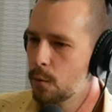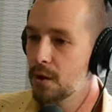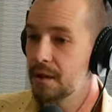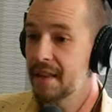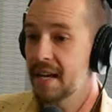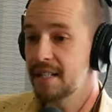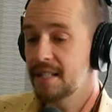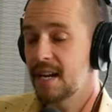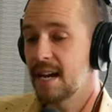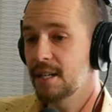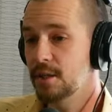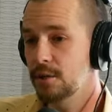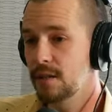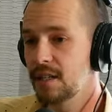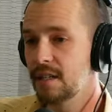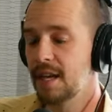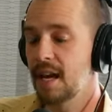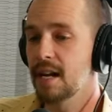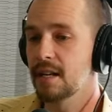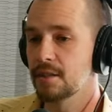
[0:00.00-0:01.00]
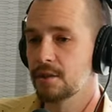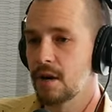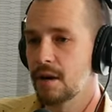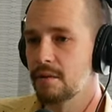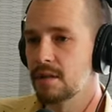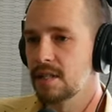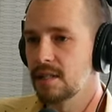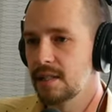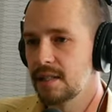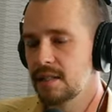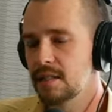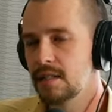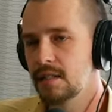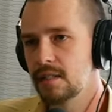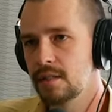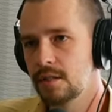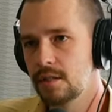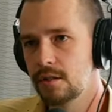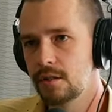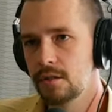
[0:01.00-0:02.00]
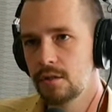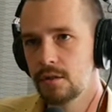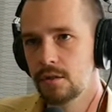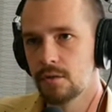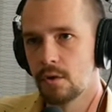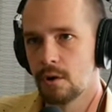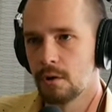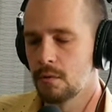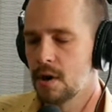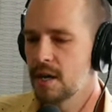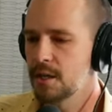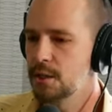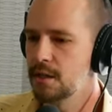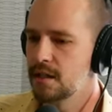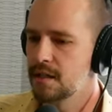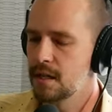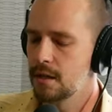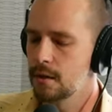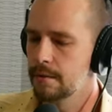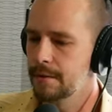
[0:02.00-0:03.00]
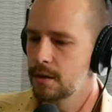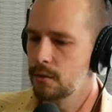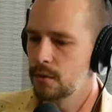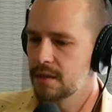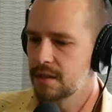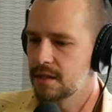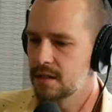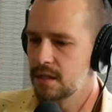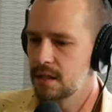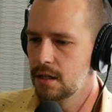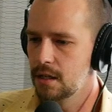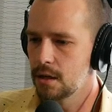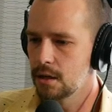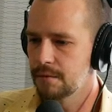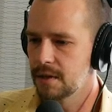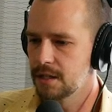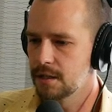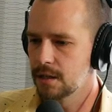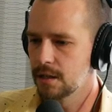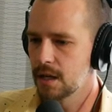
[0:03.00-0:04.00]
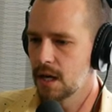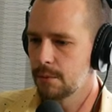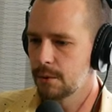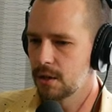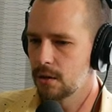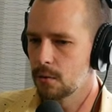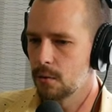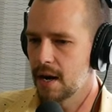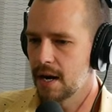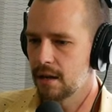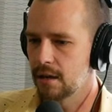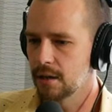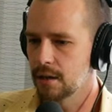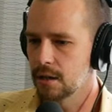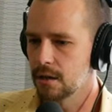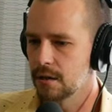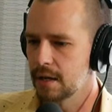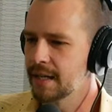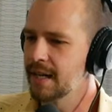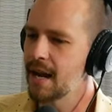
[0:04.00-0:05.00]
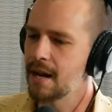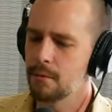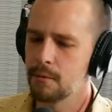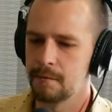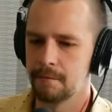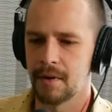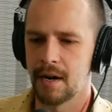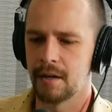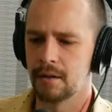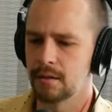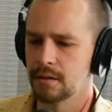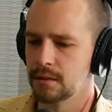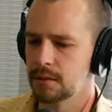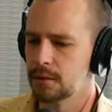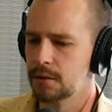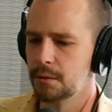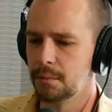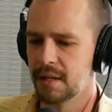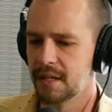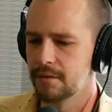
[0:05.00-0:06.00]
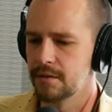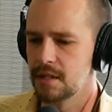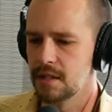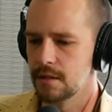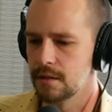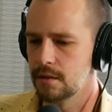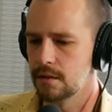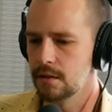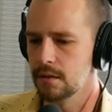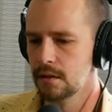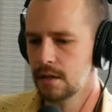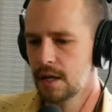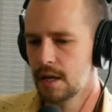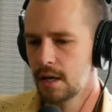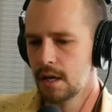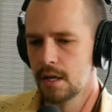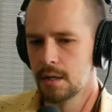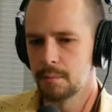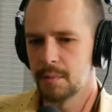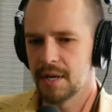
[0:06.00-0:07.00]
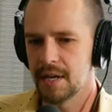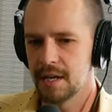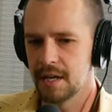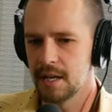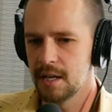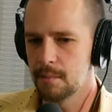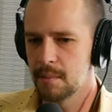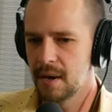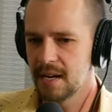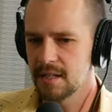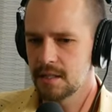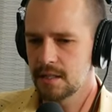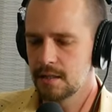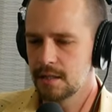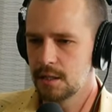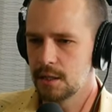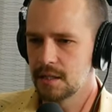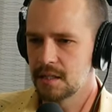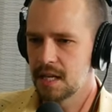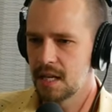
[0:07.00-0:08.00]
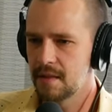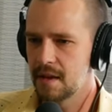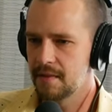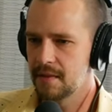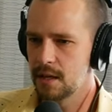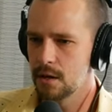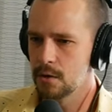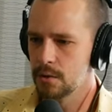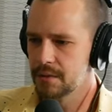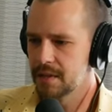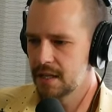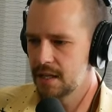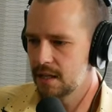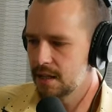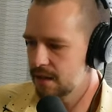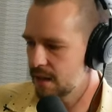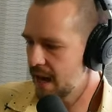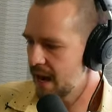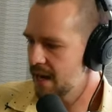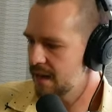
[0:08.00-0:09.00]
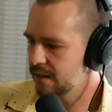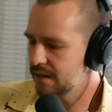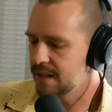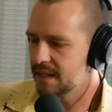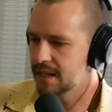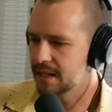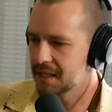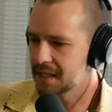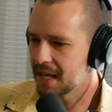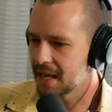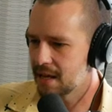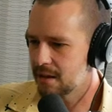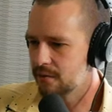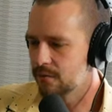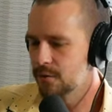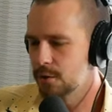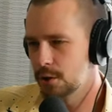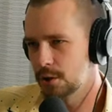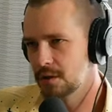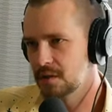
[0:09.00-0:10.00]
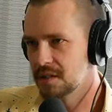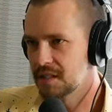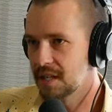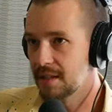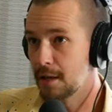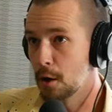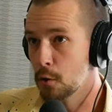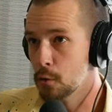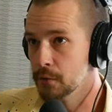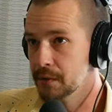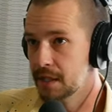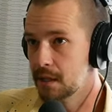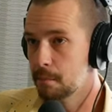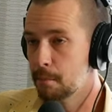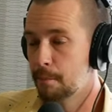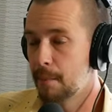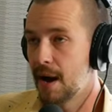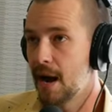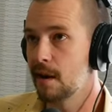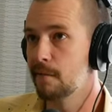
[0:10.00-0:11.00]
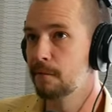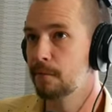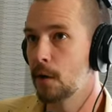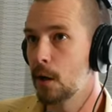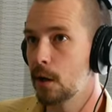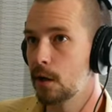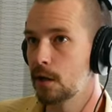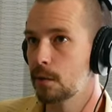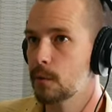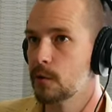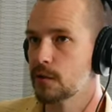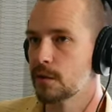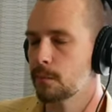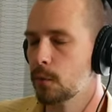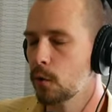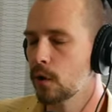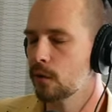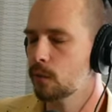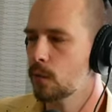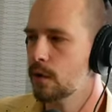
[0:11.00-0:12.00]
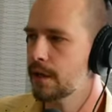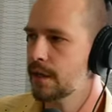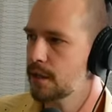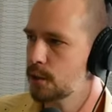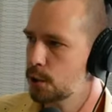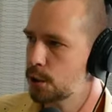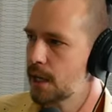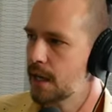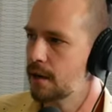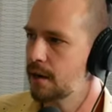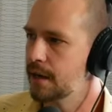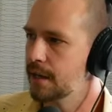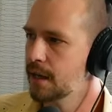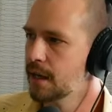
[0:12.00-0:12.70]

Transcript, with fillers: Well, that's actually, yeah. So I was listening to or watching this interview with the C E O of Instagram a little while ago. It kind of went viral, so you might have seen it too. But he basically just said that the only analytic that, shouldn't say the only, by far the most important one is sharing.